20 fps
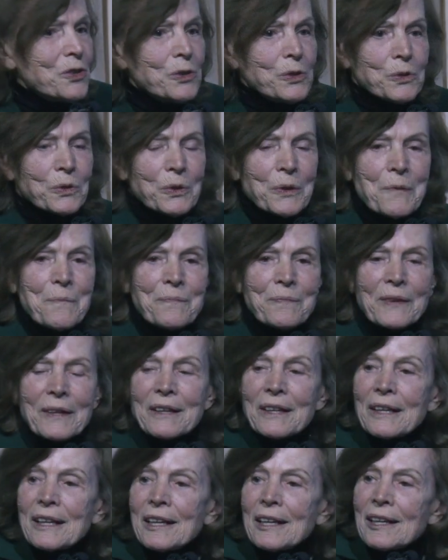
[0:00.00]
this is
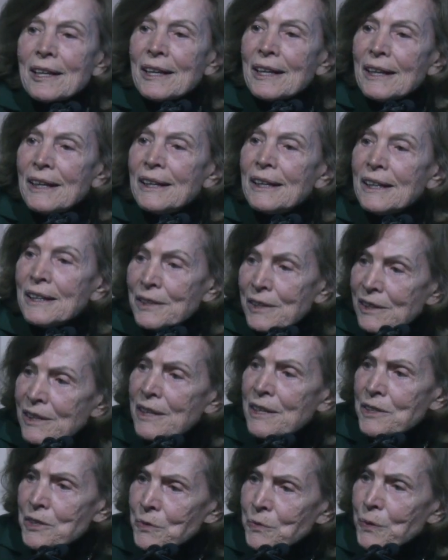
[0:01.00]
new
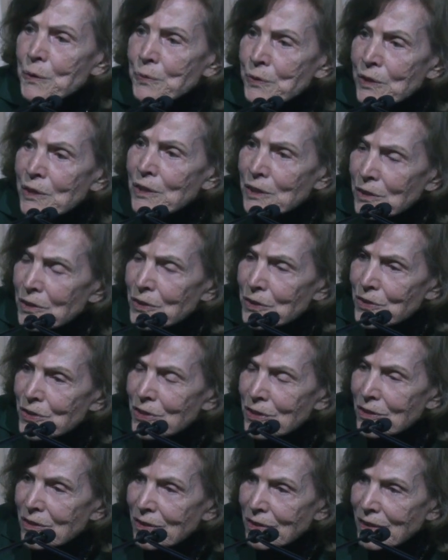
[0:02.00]
in the last
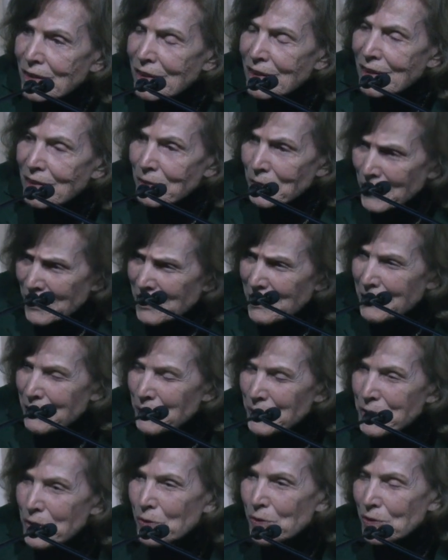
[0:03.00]
50 years.
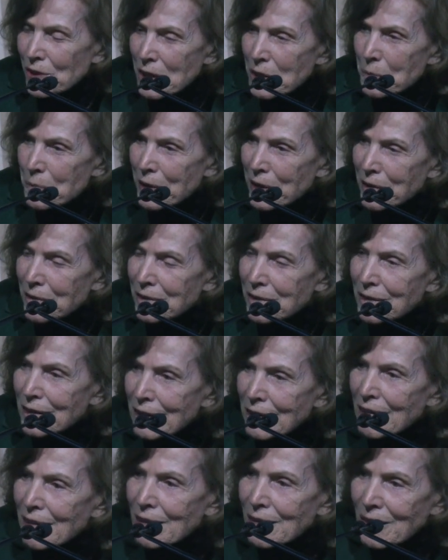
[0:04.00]
Really, when you think
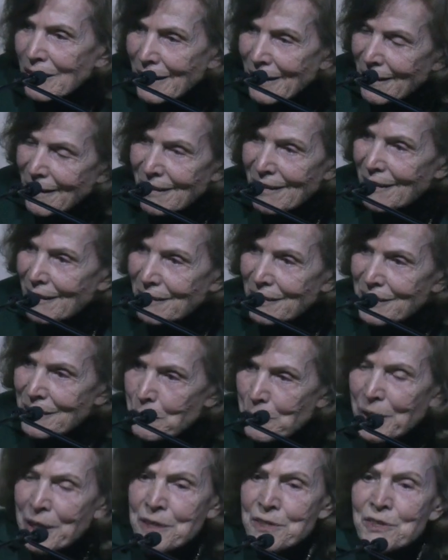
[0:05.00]
about it,
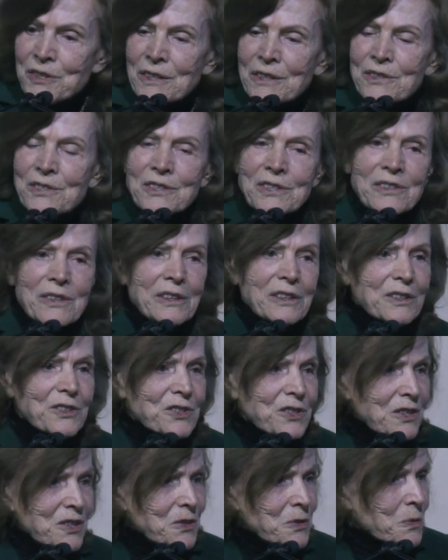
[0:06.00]

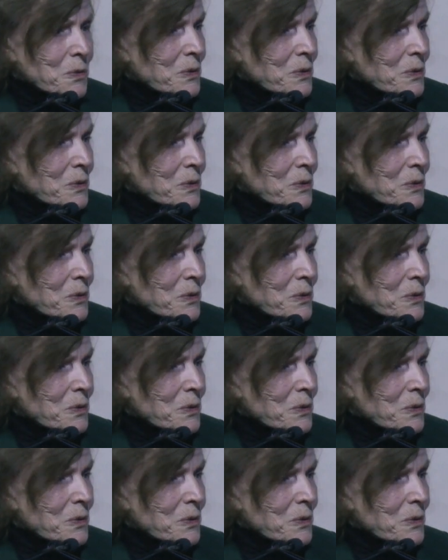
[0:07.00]
plastics did